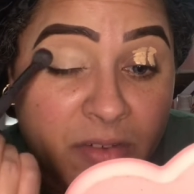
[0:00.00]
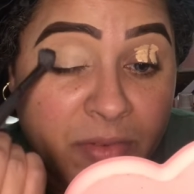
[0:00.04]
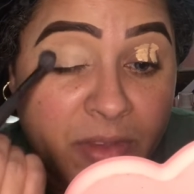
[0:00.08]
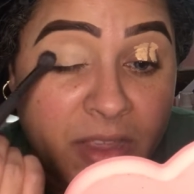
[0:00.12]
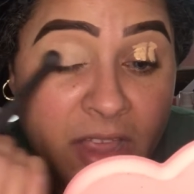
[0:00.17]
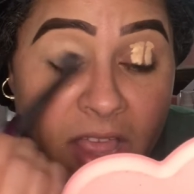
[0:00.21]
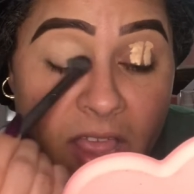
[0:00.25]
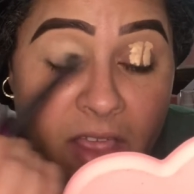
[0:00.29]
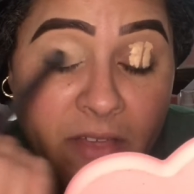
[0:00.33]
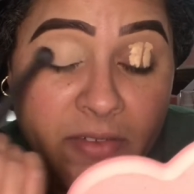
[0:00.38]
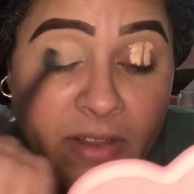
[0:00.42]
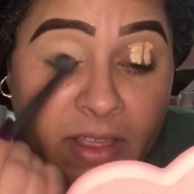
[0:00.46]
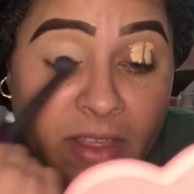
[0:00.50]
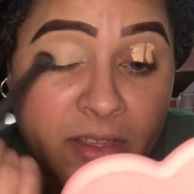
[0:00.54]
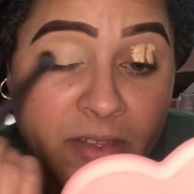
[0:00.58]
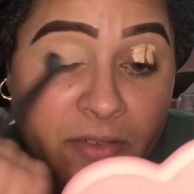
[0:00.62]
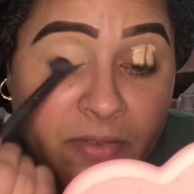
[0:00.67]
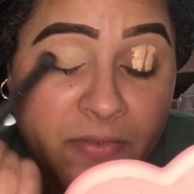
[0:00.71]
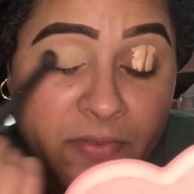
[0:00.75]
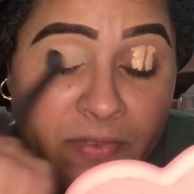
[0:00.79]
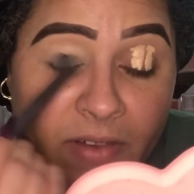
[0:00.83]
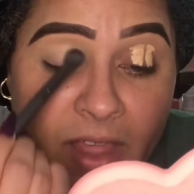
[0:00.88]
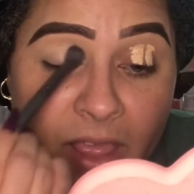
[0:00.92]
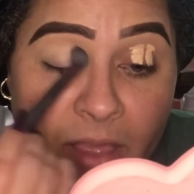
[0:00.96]
we can have like a
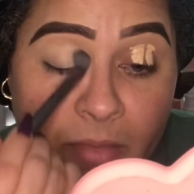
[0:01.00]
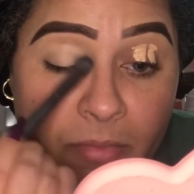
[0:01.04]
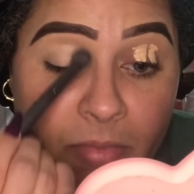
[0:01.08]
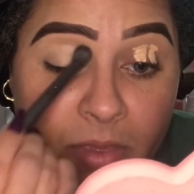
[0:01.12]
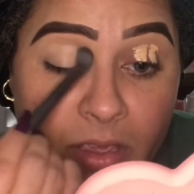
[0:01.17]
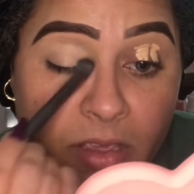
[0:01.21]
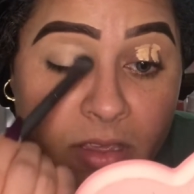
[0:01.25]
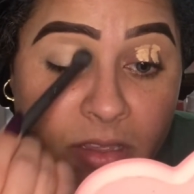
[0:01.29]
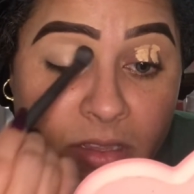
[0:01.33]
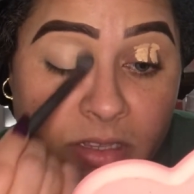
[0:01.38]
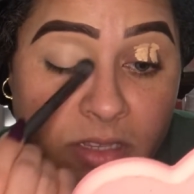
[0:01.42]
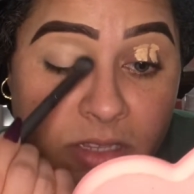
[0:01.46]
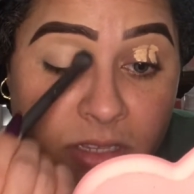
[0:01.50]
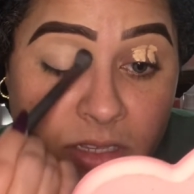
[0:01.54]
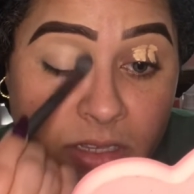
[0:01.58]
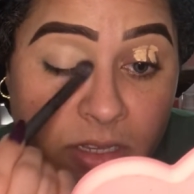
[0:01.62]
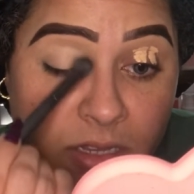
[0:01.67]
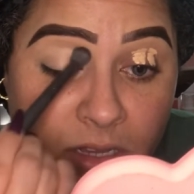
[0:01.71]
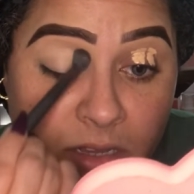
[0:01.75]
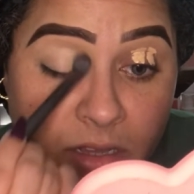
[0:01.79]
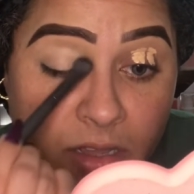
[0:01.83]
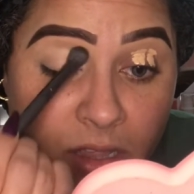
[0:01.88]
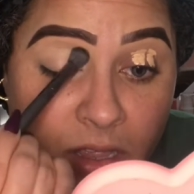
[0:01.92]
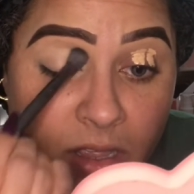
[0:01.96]
flat base
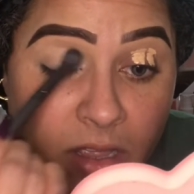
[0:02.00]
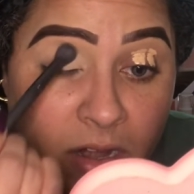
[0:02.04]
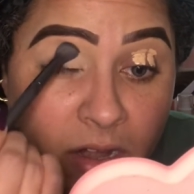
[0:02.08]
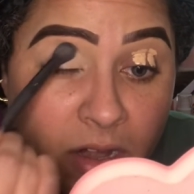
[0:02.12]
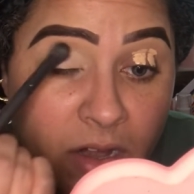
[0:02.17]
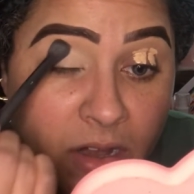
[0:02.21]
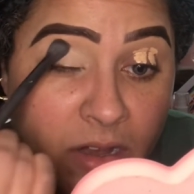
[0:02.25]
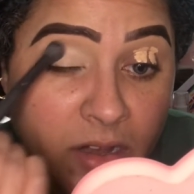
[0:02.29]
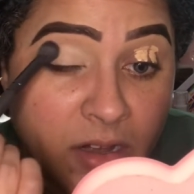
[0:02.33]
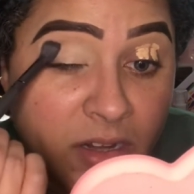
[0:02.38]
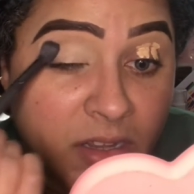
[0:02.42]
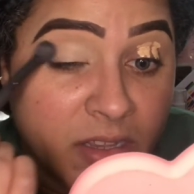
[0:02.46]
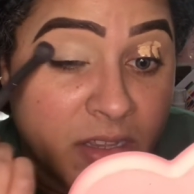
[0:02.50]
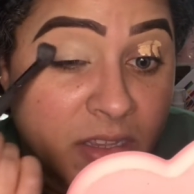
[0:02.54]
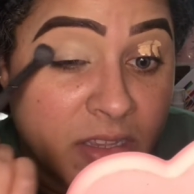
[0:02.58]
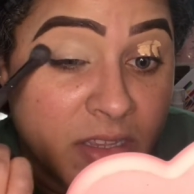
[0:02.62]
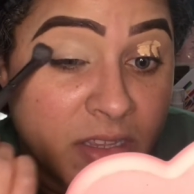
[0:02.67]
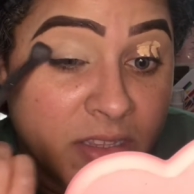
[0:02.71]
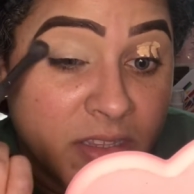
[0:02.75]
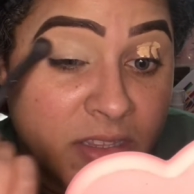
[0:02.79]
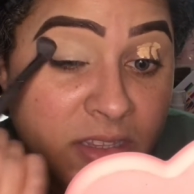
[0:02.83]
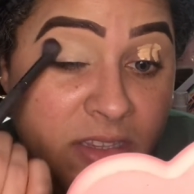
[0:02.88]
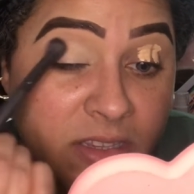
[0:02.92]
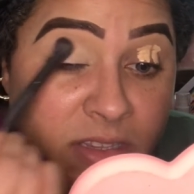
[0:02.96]
on our
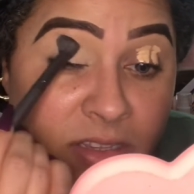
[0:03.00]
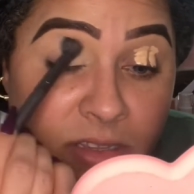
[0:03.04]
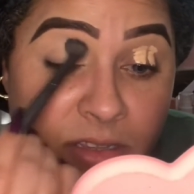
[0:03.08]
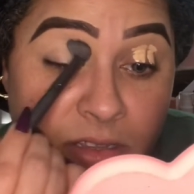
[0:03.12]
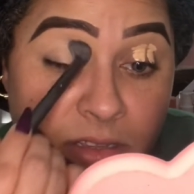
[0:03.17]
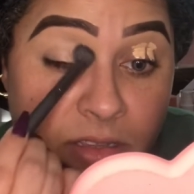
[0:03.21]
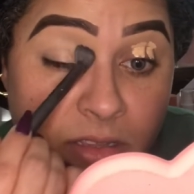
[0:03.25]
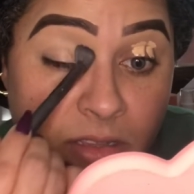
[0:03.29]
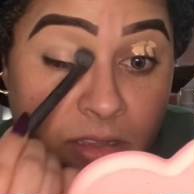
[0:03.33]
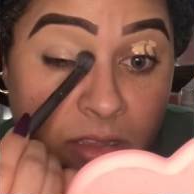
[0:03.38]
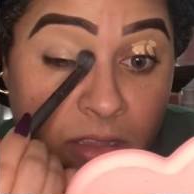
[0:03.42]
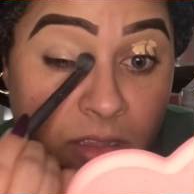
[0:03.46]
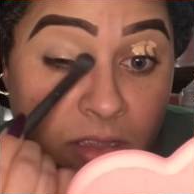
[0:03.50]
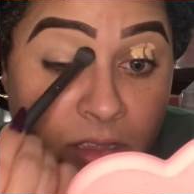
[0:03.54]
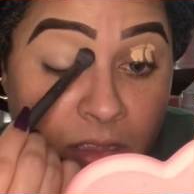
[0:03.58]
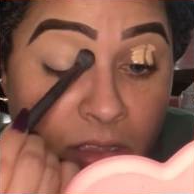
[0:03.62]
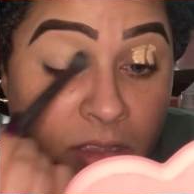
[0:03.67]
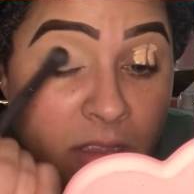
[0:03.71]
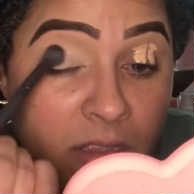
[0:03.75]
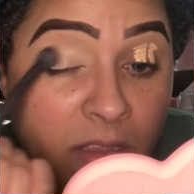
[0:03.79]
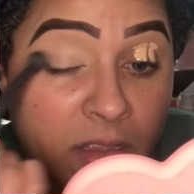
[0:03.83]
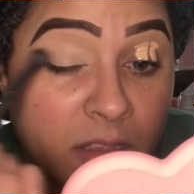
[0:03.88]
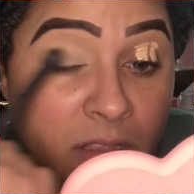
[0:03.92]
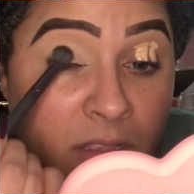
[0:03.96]
lids.
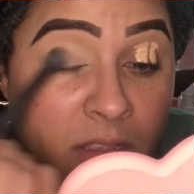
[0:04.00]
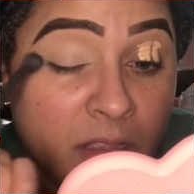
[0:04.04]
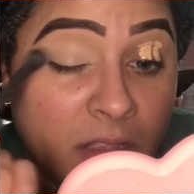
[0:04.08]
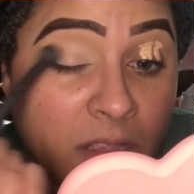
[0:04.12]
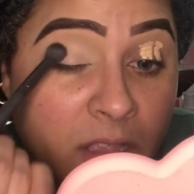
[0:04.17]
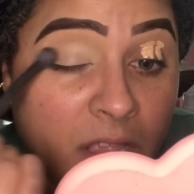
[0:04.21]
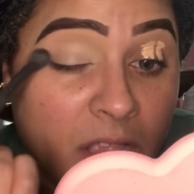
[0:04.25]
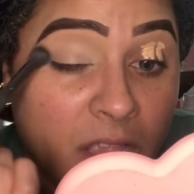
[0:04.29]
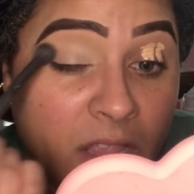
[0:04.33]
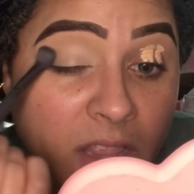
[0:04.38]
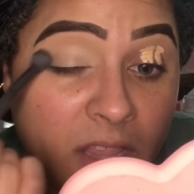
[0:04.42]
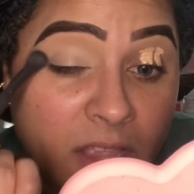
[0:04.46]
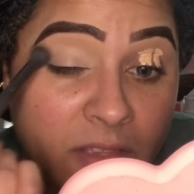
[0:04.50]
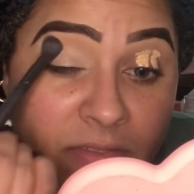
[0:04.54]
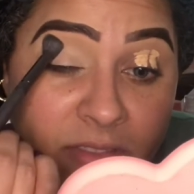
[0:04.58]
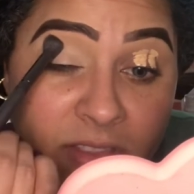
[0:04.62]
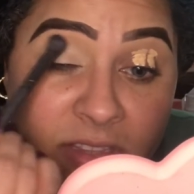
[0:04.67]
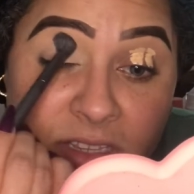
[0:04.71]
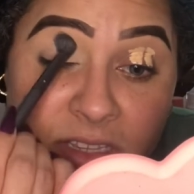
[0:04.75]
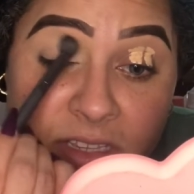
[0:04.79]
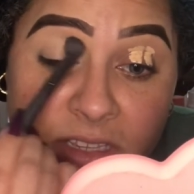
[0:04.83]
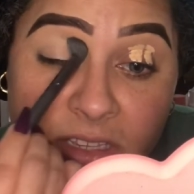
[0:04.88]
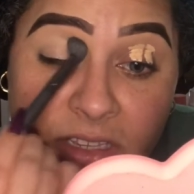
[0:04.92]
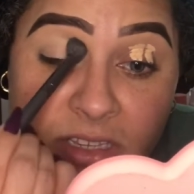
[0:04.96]
I love
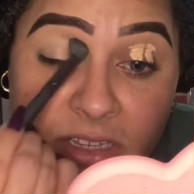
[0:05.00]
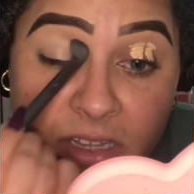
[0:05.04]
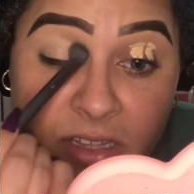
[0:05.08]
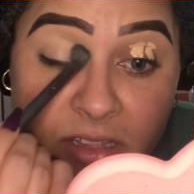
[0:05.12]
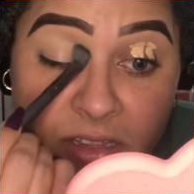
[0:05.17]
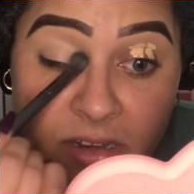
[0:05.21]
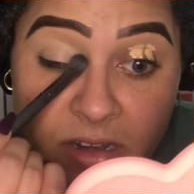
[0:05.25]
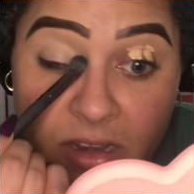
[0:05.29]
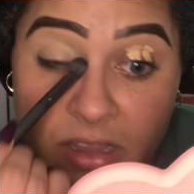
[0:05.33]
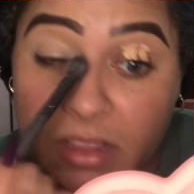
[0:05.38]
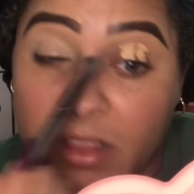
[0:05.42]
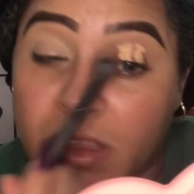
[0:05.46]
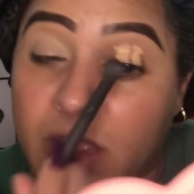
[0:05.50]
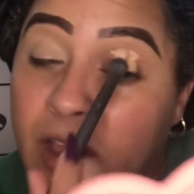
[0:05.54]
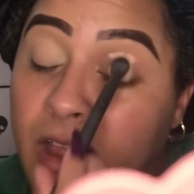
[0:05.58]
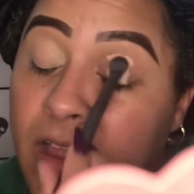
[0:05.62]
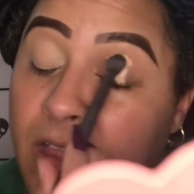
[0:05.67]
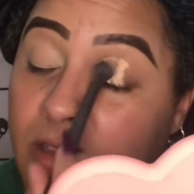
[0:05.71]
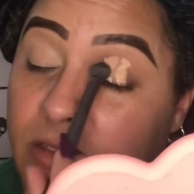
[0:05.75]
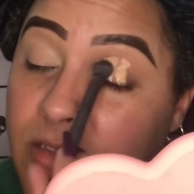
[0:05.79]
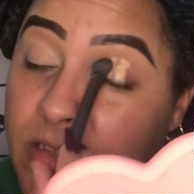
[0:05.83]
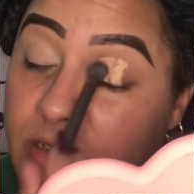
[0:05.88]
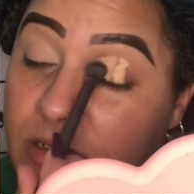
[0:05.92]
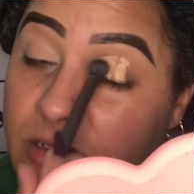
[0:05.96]
this concealer a
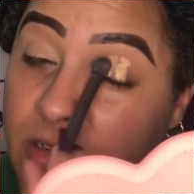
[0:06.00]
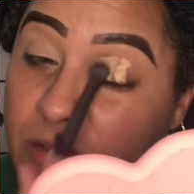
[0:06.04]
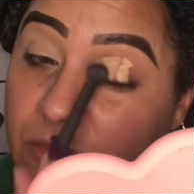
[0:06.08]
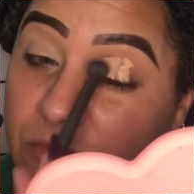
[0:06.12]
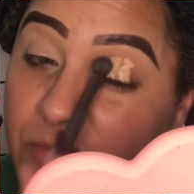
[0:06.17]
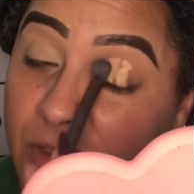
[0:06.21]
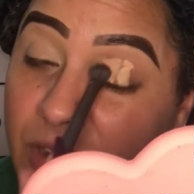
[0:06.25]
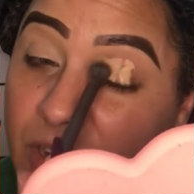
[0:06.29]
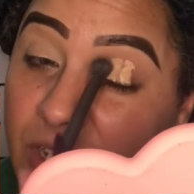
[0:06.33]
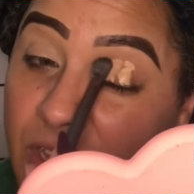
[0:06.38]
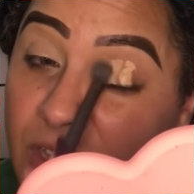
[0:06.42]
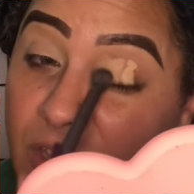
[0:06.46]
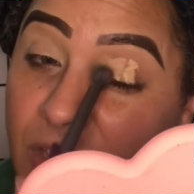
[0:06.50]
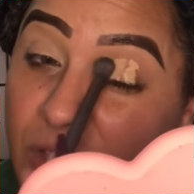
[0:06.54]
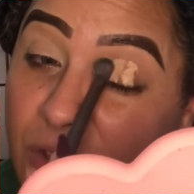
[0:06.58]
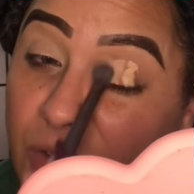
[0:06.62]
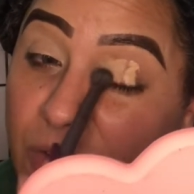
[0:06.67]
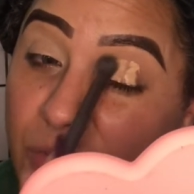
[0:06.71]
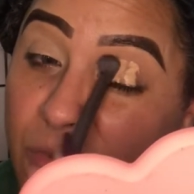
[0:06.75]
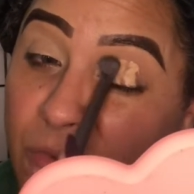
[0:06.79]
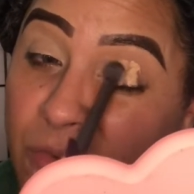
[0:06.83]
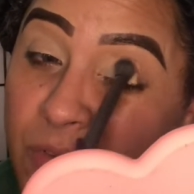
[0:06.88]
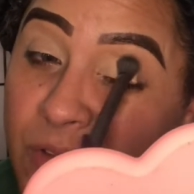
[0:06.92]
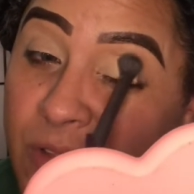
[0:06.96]
lot. I'm running
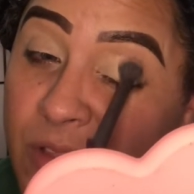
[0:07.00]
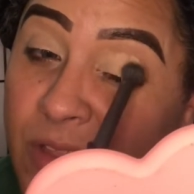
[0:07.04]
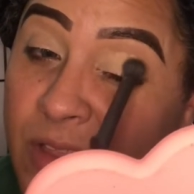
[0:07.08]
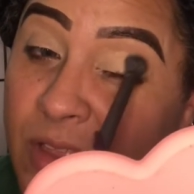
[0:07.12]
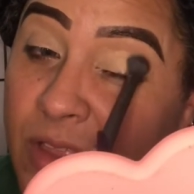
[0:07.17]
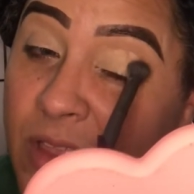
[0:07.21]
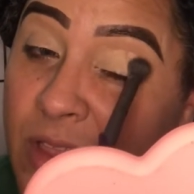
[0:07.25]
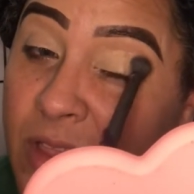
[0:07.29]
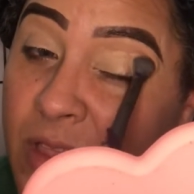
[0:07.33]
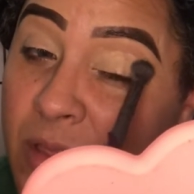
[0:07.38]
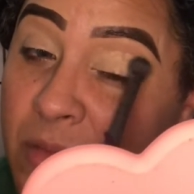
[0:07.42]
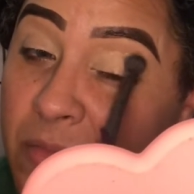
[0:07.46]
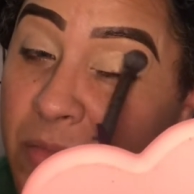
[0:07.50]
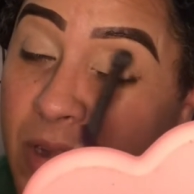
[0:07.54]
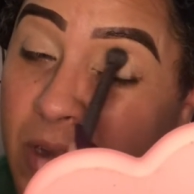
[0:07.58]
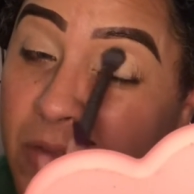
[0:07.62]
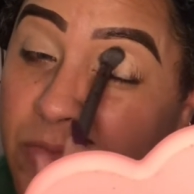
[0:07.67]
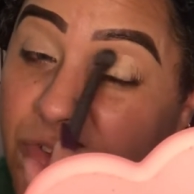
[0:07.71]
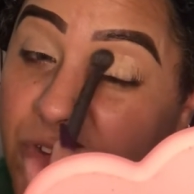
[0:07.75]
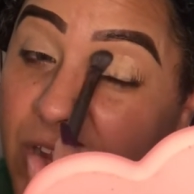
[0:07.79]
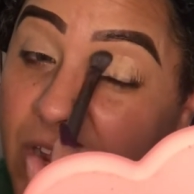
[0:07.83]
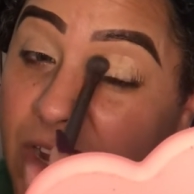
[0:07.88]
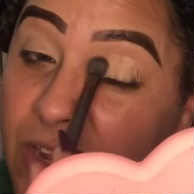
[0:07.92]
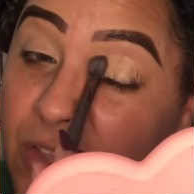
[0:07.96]
low. But
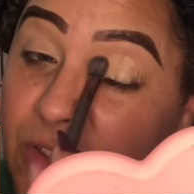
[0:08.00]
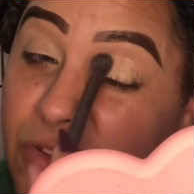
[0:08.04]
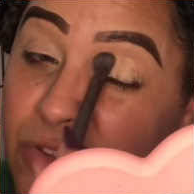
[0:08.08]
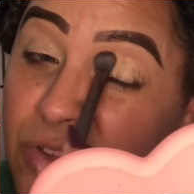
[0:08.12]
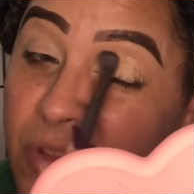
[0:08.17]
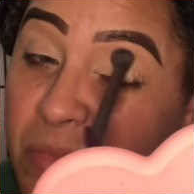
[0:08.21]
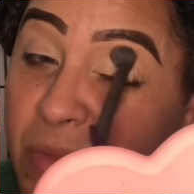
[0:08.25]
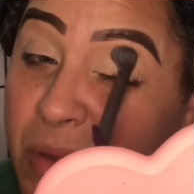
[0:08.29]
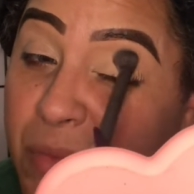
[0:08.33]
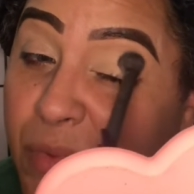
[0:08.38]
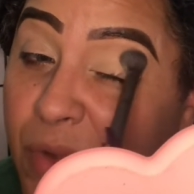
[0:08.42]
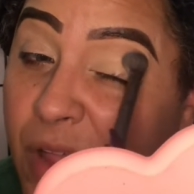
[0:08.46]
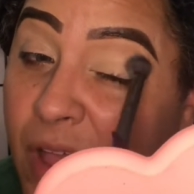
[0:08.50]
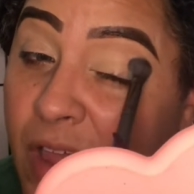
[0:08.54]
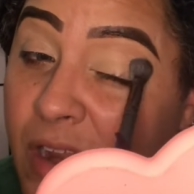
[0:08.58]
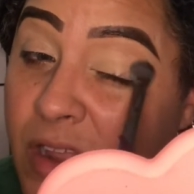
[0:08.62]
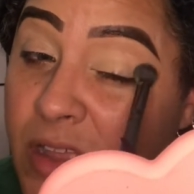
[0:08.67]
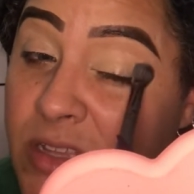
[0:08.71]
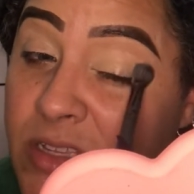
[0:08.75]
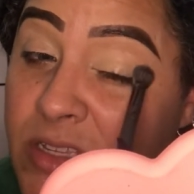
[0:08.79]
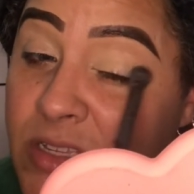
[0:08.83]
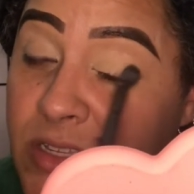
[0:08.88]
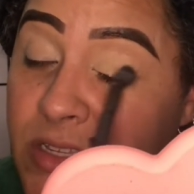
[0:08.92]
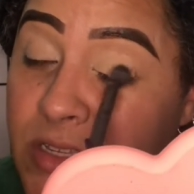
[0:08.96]
I'm trying to use all my
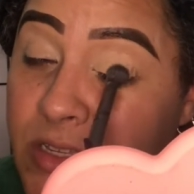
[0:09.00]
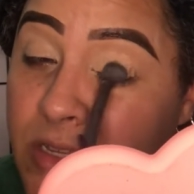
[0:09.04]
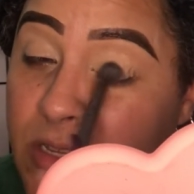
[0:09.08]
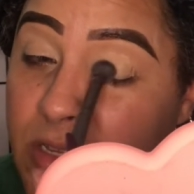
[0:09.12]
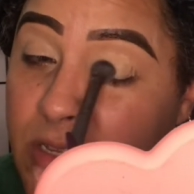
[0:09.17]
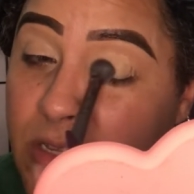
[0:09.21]
products